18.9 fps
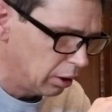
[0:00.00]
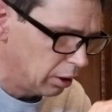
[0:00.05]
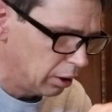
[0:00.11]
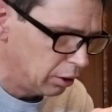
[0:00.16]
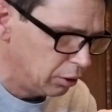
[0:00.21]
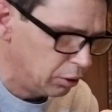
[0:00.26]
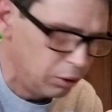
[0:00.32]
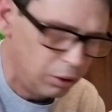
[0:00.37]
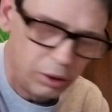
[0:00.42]

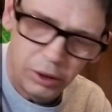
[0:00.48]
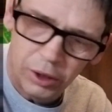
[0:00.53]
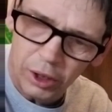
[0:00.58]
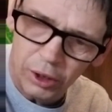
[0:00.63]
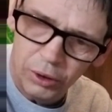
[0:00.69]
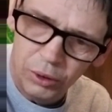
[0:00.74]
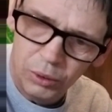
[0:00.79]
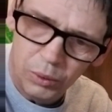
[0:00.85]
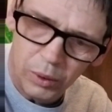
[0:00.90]

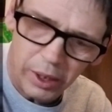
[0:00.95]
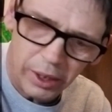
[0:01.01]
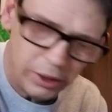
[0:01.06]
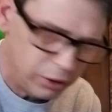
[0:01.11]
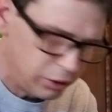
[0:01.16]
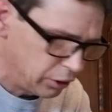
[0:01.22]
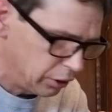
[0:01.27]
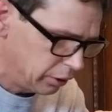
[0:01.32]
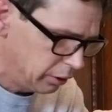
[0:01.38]
new
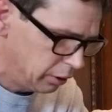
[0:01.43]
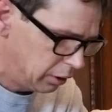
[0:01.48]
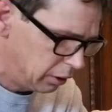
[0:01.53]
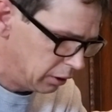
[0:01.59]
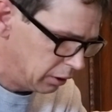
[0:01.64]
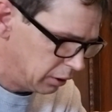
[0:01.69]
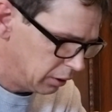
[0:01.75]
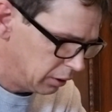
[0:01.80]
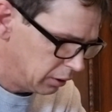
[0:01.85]
engine,
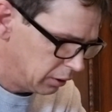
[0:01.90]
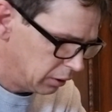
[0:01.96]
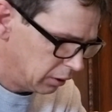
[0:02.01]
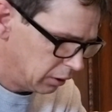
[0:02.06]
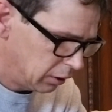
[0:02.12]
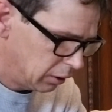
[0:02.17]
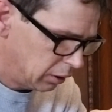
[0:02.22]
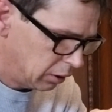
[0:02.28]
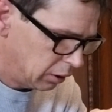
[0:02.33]

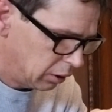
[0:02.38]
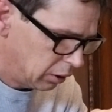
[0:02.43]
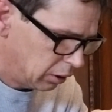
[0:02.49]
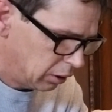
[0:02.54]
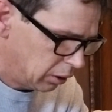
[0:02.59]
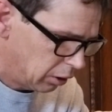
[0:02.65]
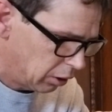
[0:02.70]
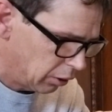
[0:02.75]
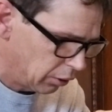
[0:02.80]

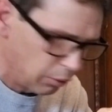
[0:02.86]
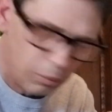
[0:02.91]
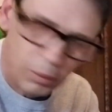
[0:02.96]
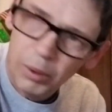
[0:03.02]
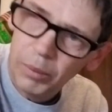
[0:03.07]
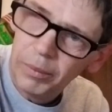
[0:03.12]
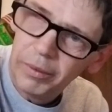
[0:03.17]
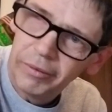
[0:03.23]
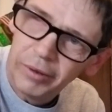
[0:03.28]
or the
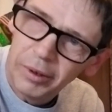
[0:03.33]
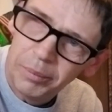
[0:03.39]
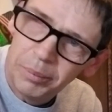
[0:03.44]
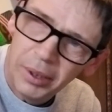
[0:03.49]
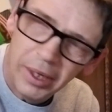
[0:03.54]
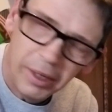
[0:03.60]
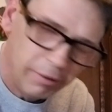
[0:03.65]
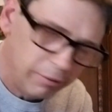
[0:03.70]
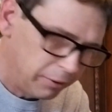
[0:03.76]
one we're
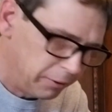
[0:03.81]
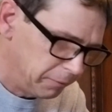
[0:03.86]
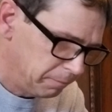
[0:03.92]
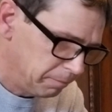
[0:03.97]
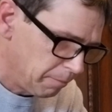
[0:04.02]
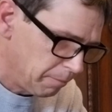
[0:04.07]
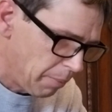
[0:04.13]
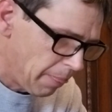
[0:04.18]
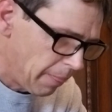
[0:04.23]
repairing,
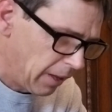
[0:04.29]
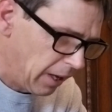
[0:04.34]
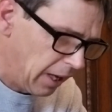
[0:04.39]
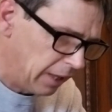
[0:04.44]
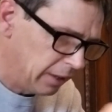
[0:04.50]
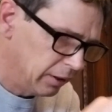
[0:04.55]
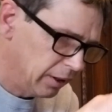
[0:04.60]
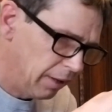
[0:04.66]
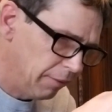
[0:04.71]
I
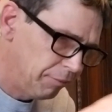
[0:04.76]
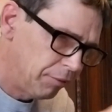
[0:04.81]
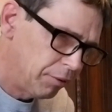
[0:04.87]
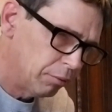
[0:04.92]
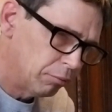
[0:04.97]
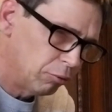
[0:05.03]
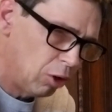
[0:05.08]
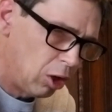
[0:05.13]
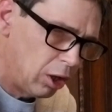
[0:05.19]
left the
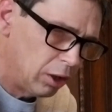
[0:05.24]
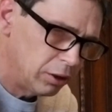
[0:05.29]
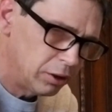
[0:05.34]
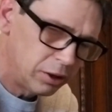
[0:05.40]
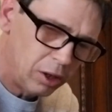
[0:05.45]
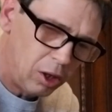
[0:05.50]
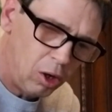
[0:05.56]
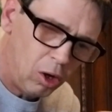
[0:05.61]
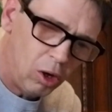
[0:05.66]

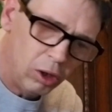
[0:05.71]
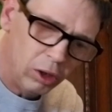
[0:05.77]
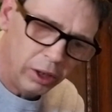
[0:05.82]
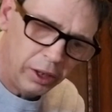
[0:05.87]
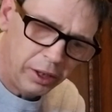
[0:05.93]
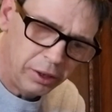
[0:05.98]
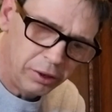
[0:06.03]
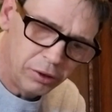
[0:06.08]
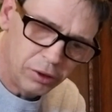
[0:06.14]
rods all
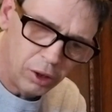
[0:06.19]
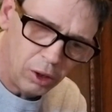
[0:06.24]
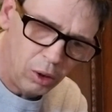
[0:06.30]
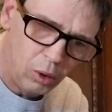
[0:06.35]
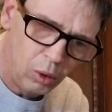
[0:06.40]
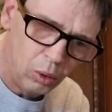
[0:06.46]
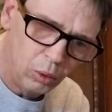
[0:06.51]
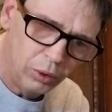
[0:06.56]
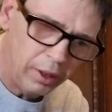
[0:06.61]
in to
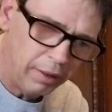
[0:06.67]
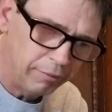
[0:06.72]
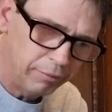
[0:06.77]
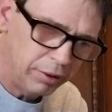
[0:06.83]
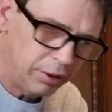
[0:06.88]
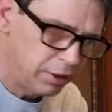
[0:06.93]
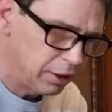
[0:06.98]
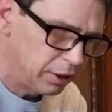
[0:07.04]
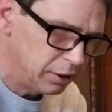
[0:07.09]
hold
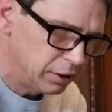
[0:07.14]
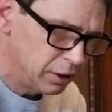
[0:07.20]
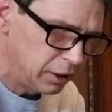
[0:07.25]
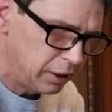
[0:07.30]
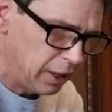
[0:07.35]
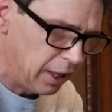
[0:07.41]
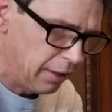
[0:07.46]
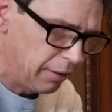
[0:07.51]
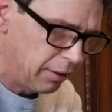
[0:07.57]
everything
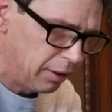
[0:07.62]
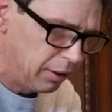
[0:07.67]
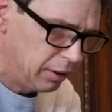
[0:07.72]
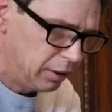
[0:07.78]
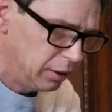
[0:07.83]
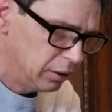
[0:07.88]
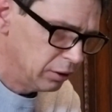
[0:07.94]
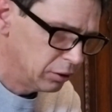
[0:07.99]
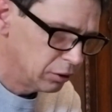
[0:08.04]
together.
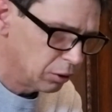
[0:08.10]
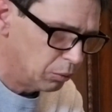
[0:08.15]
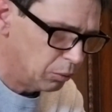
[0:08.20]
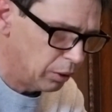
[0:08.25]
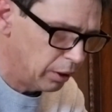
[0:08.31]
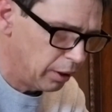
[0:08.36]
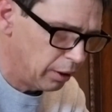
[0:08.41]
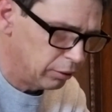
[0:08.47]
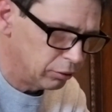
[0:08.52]
So
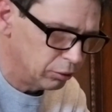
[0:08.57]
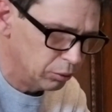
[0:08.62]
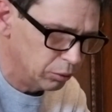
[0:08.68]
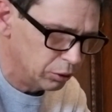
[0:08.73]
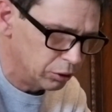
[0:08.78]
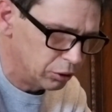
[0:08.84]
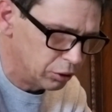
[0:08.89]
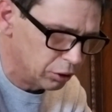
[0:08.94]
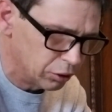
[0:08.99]
what I'll do
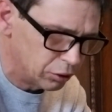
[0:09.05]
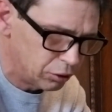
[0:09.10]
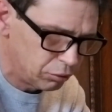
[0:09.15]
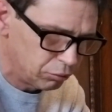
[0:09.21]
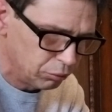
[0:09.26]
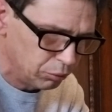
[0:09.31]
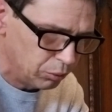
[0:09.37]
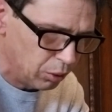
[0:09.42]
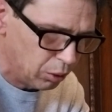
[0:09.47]
is just
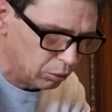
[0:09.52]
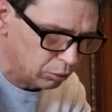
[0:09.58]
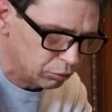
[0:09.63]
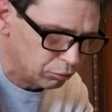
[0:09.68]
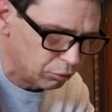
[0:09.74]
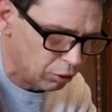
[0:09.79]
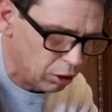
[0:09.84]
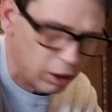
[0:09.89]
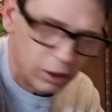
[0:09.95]
screw those
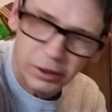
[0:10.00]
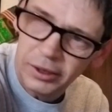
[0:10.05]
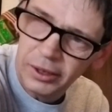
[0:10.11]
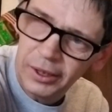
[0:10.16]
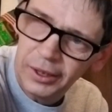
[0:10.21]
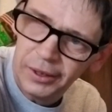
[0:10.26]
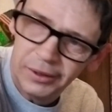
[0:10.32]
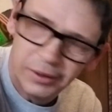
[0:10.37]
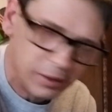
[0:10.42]
rods
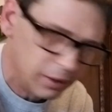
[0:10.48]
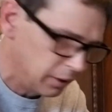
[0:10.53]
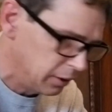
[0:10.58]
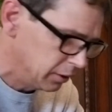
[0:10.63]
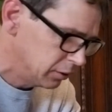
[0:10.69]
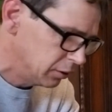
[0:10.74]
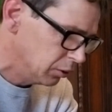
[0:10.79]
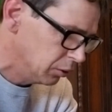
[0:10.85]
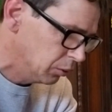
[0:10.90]
into
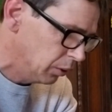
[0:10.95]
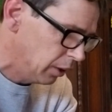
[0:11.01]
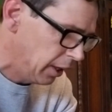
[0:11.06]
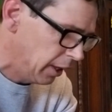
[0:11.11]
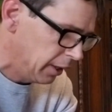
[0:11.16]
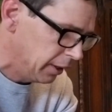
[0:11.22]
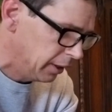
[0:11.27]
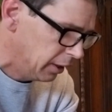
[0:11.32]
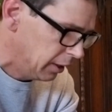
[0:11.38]
this new
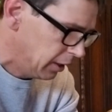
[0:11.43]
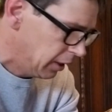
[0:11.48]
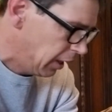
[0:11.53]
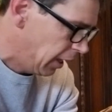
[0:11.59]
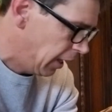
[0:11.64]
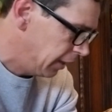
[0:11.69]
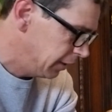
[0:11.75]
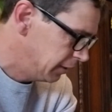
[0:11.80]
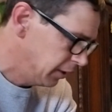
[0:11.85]
head.
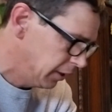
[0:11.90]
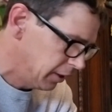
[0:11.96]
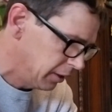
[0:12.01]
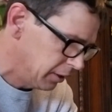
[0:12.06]
I did